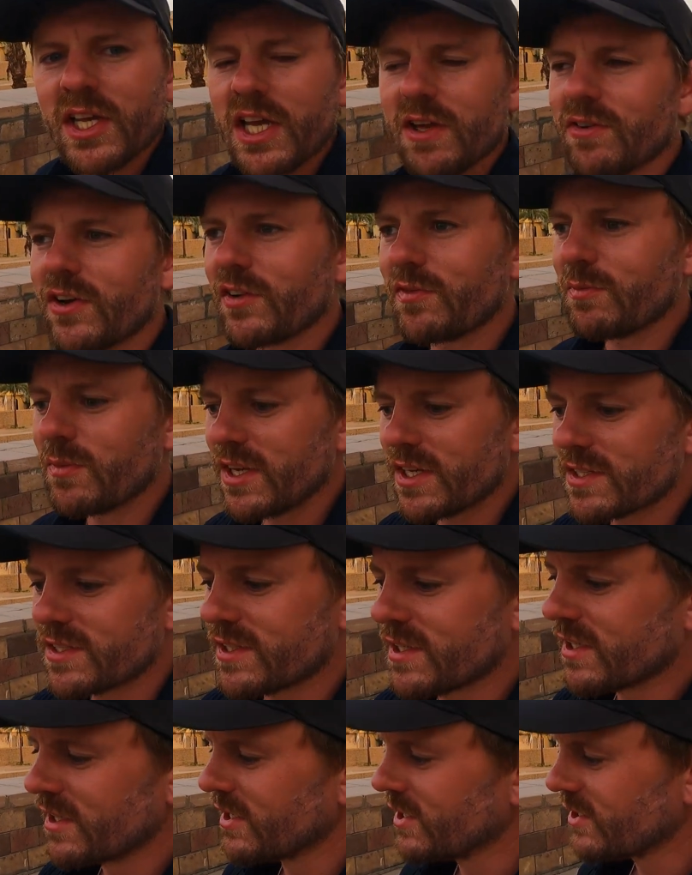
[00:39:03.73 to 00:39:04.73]
if I've
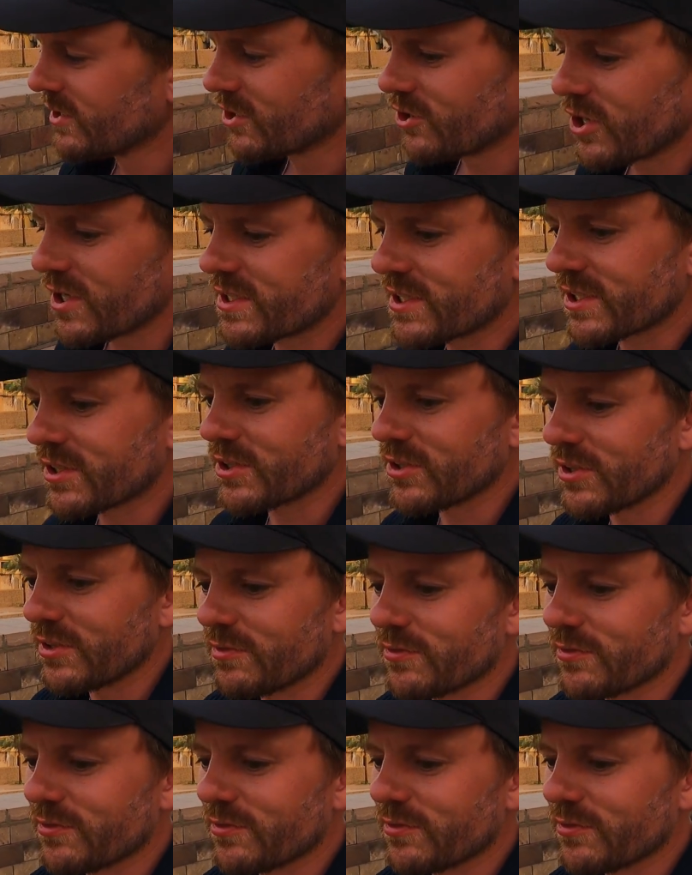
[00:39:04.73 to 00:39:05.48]
missed critical